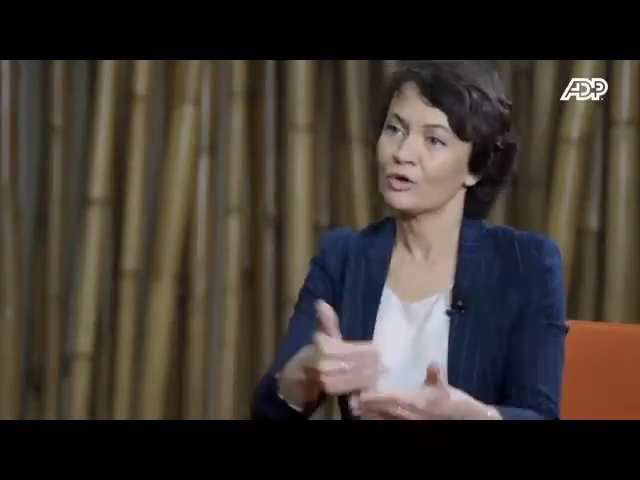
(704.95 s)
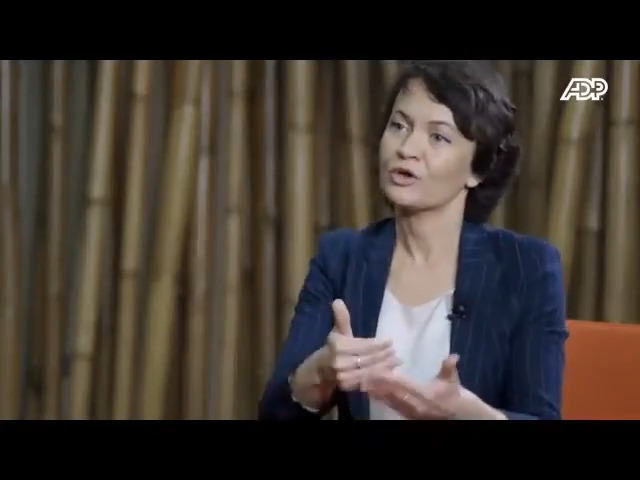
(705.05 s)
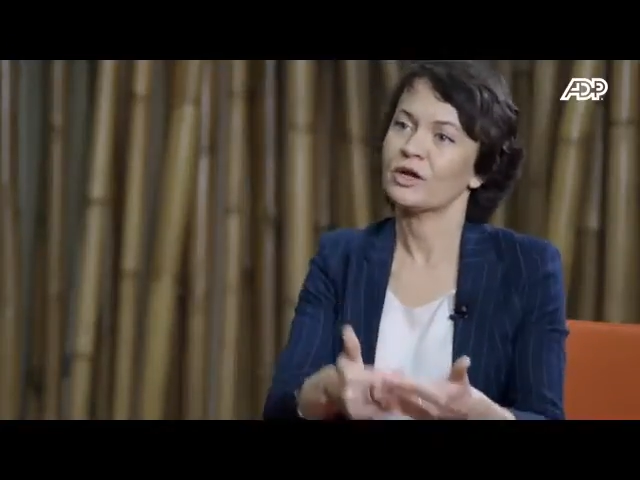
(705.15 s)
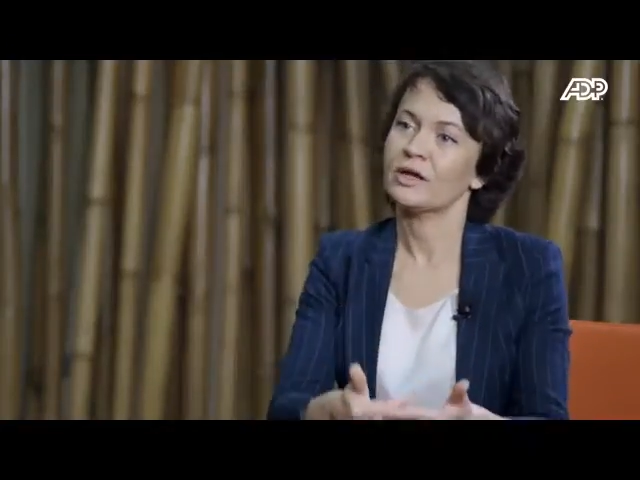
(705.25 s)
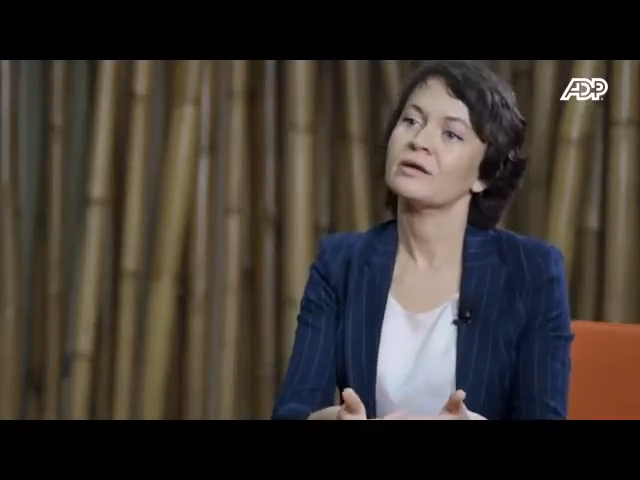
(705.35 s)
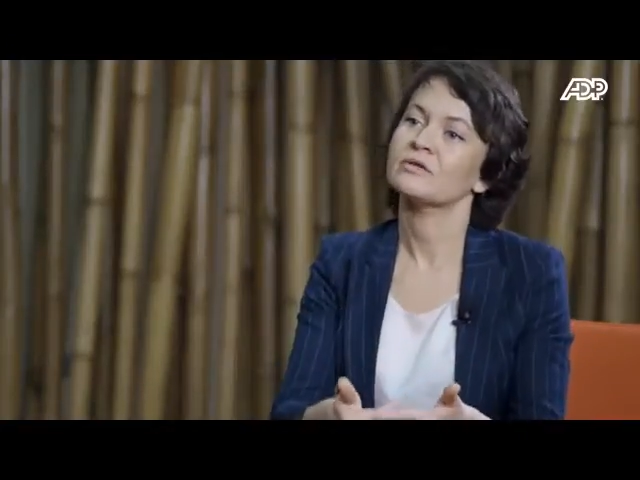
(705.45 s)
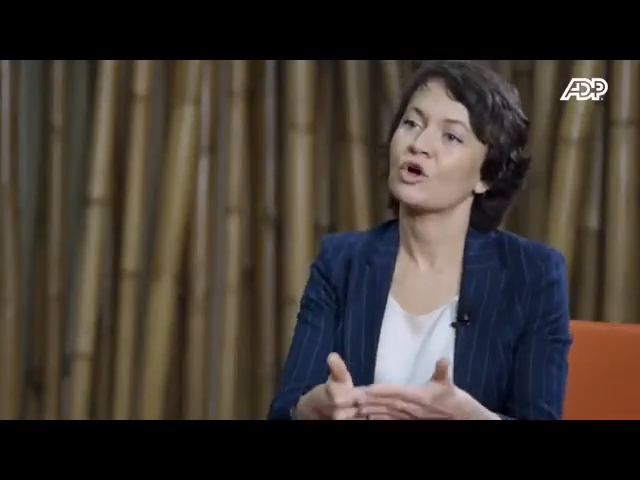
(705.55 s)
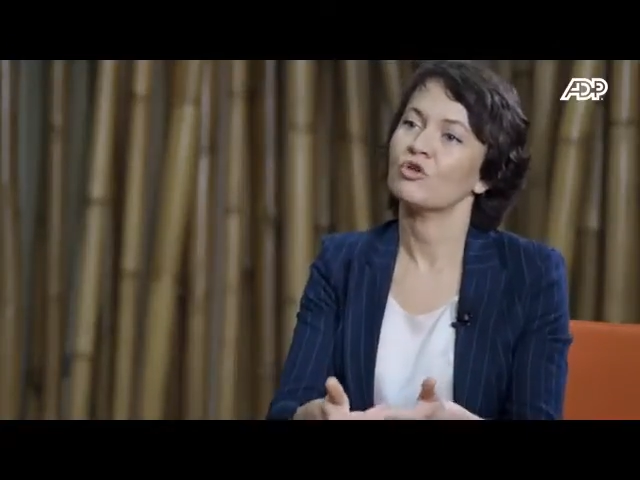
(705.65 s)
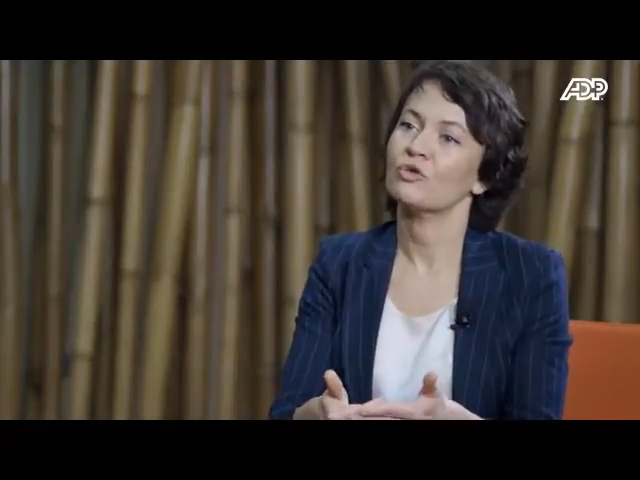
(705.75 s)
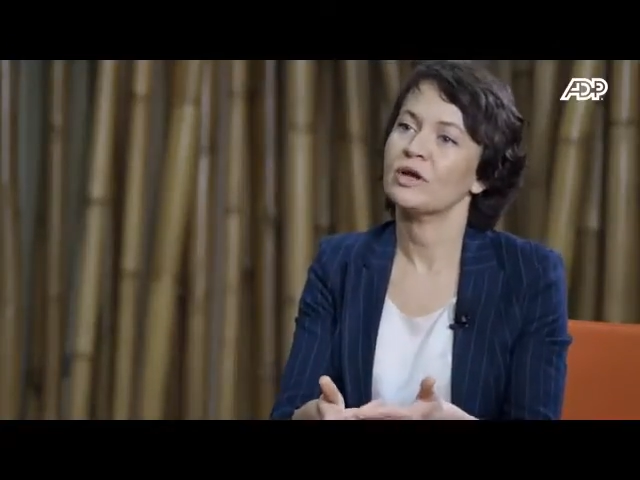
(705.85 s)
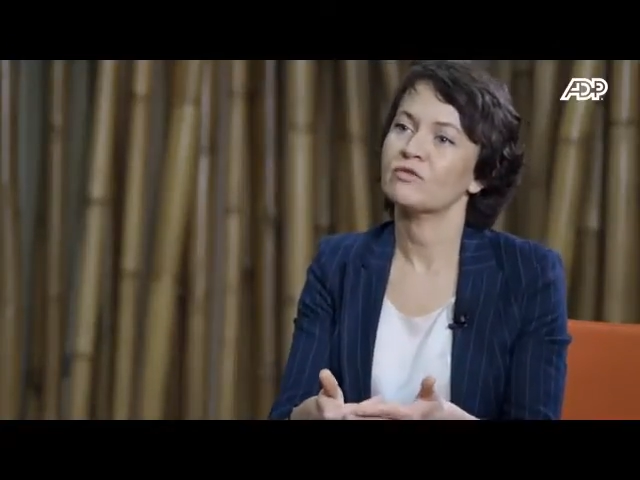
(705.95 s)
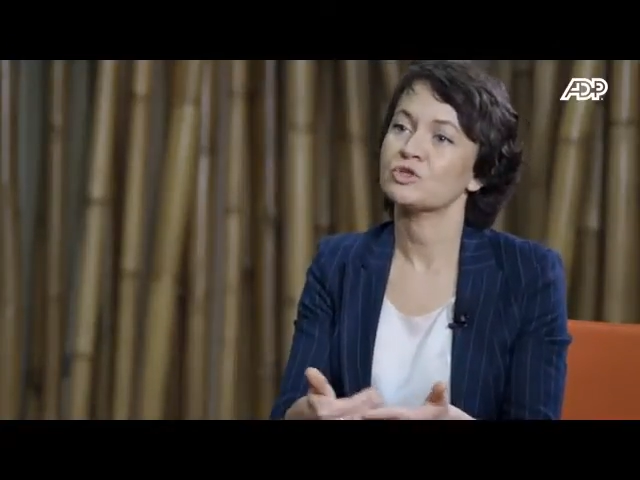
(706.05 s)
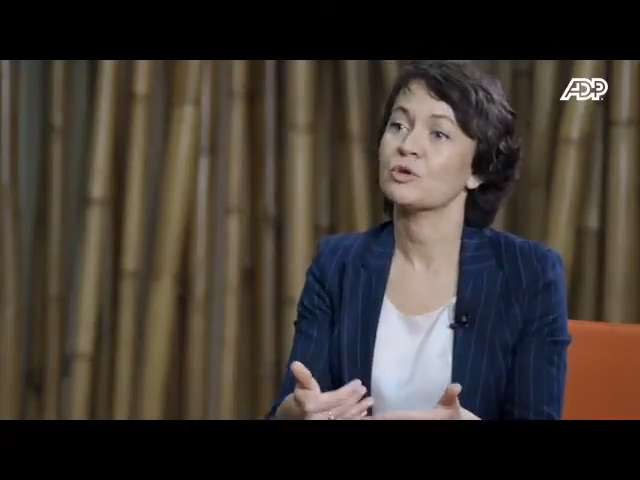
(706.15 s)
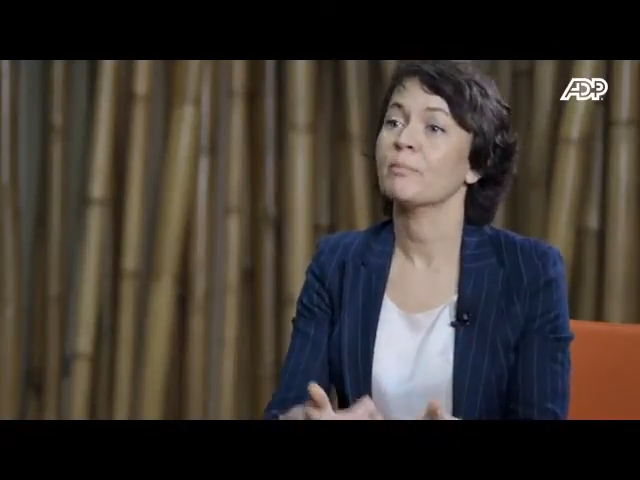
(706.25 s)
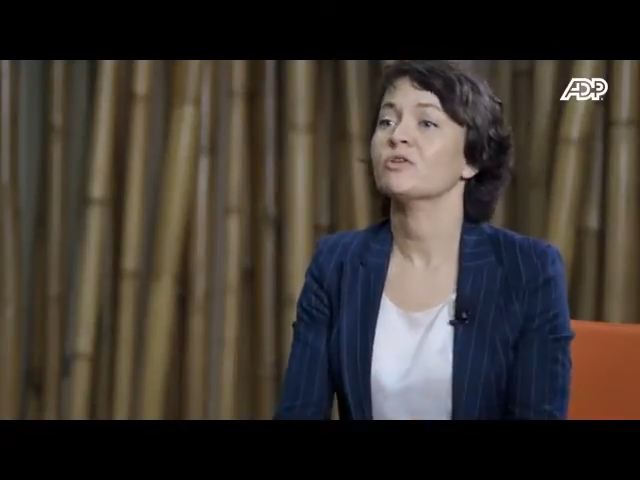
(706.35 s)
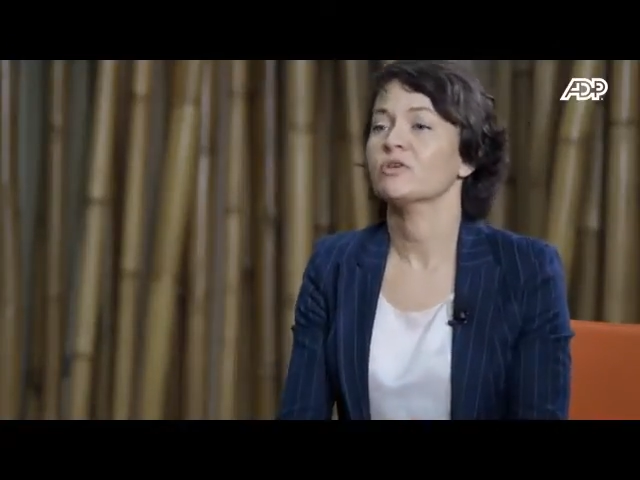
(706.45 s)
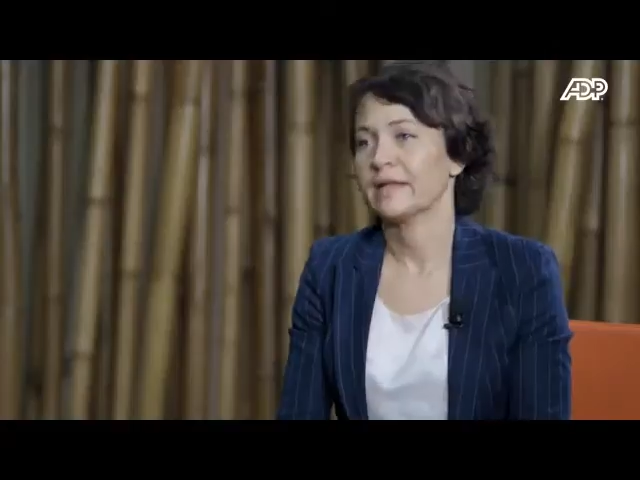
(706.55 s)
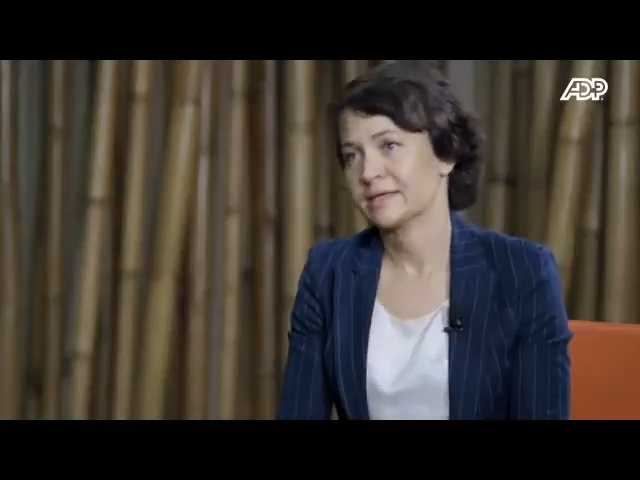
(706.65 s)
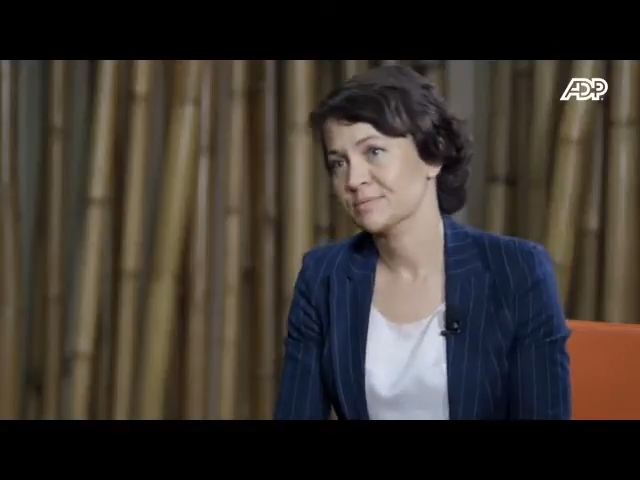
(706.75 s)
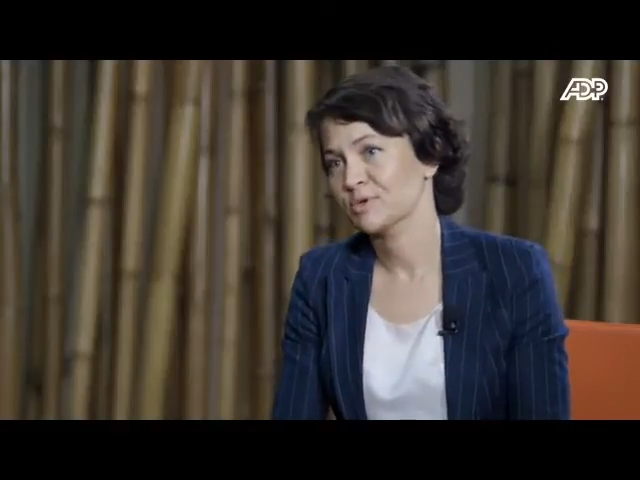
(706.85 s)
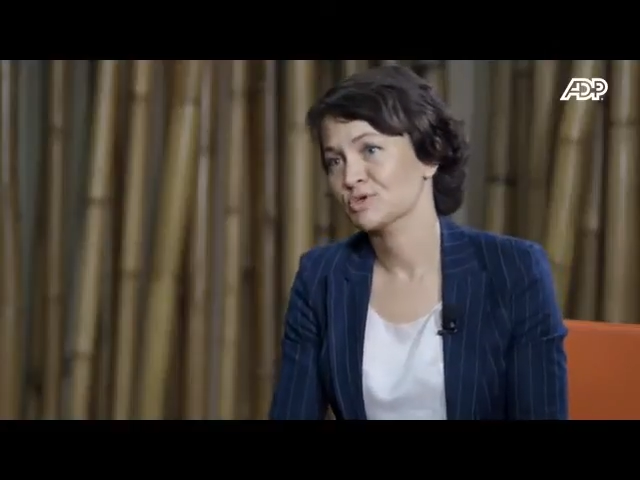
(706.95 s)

locally, on the country level, some bottlenecks,